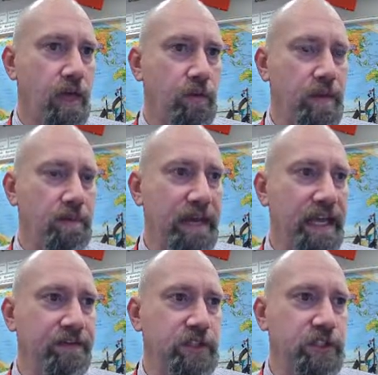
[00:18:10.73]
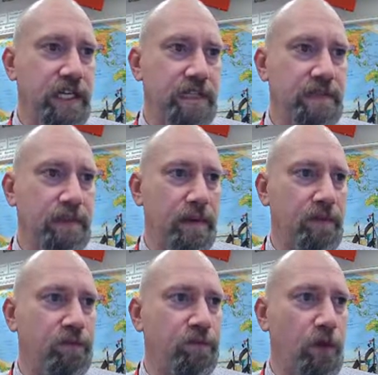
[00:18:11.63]
And we may have to check some
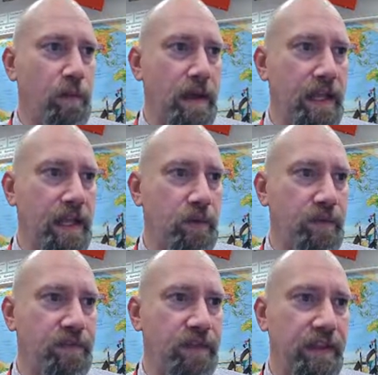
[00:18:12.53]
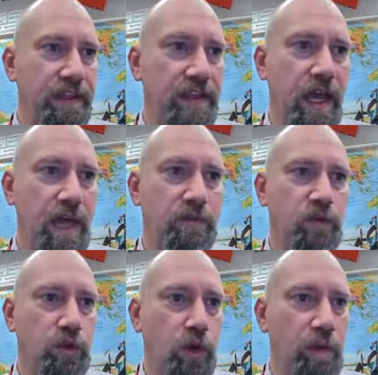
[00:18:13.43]
other formatting. We've done the
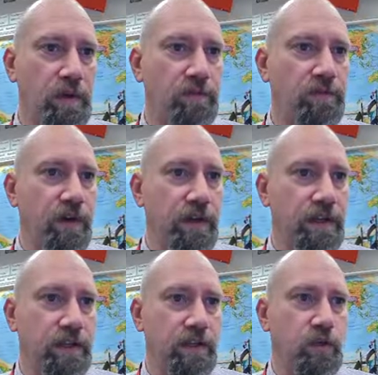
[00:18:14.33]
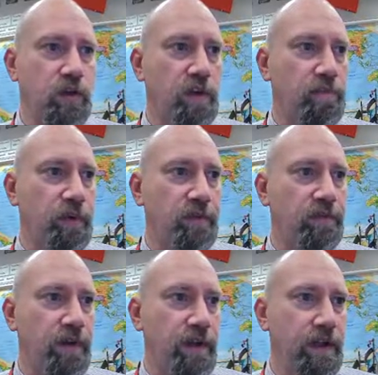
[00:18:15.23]
Times New Roman font to 12
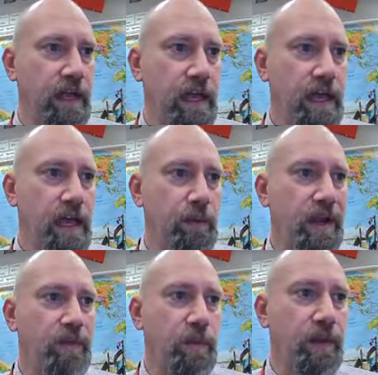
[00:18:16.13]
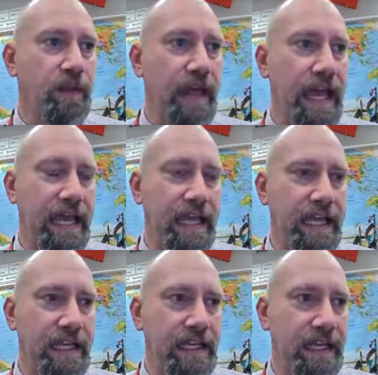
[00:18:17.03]
point font, and we're gonna have to work on the
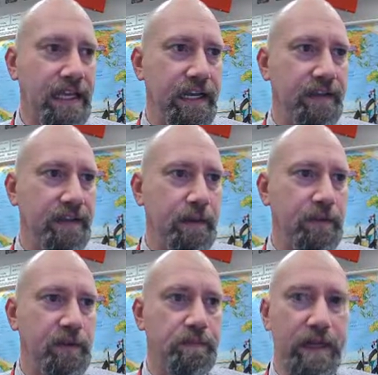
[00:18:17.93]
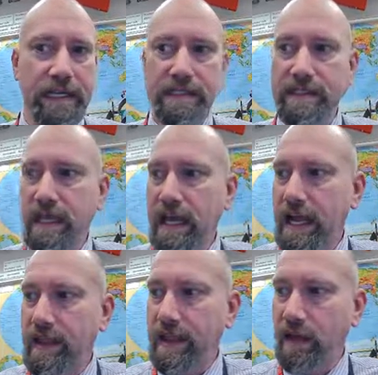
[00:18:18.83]
hanging indent and the double space
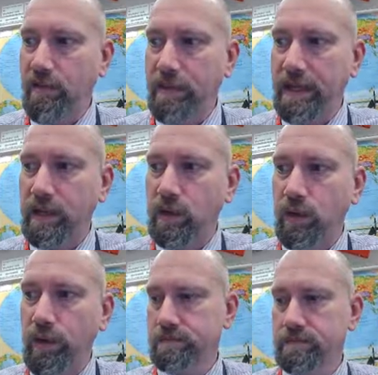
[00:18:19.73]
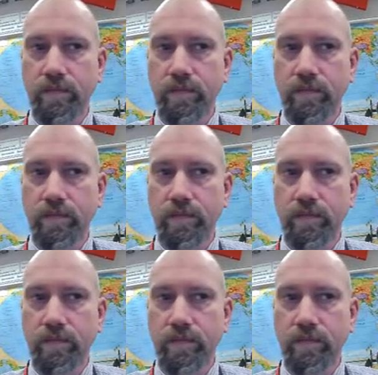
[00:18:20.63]
and the alphabetical.